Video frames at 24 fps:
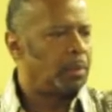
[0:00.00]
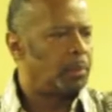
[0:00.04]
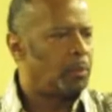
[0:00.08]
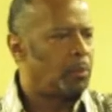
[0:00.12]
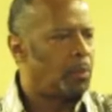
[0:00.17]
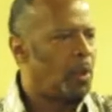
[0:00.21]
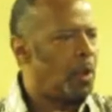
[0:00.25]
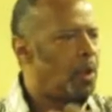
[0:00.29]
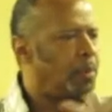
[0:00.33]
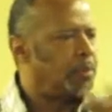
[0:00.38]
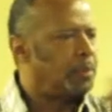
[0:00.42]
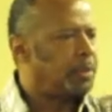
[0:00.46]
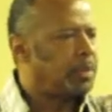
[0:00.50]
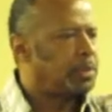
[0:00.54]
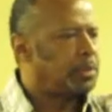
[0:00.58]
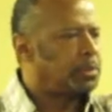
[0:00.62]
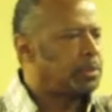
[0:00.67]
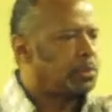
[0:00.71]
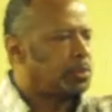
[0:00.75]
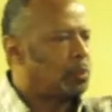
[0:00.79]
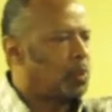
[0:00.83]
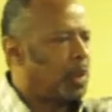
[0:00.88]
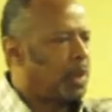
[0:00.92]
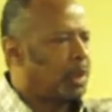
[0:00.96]

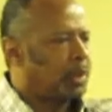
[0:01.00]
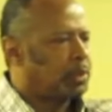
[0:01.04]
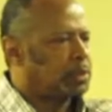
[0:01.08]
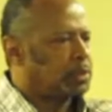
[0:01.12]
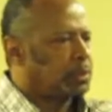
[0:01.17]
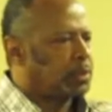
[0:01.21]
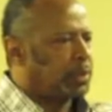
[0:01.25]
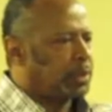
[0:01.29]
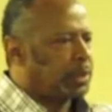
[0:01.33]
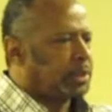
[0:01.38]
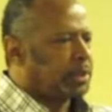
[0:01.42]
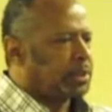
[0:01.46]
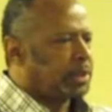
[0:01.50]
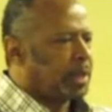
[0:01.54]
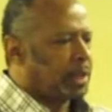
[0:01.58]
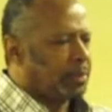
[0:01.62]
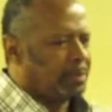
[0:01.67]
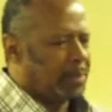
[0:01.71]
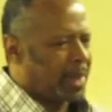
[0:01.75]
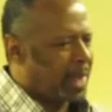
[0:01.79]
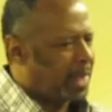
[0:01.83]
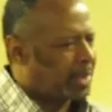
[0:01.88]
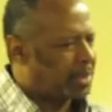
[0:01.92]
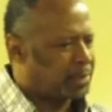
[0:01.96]
Romans 1 and 20 said,
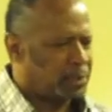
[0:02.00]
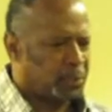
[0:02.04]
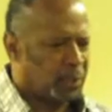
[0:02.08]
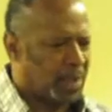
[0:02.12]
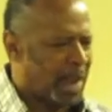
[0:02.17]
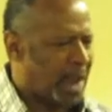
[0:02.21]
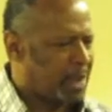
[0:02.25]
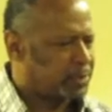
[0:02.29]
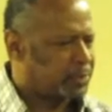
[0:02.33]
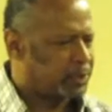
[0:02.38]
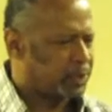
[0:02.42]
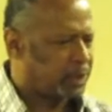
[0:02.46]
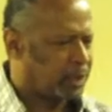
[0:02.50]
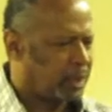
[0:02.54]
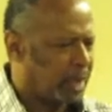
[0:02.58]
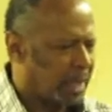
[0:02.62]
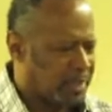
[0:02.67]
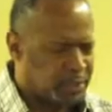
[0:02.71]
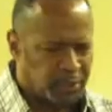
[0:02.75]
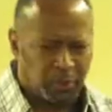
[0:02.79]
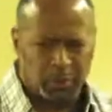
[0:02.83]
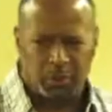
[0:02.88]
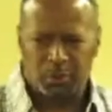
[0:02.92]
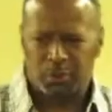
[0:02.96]
Man is without
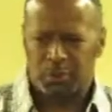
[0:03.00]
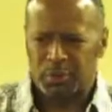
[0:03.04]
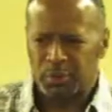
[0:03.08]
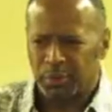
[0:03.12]
excuse.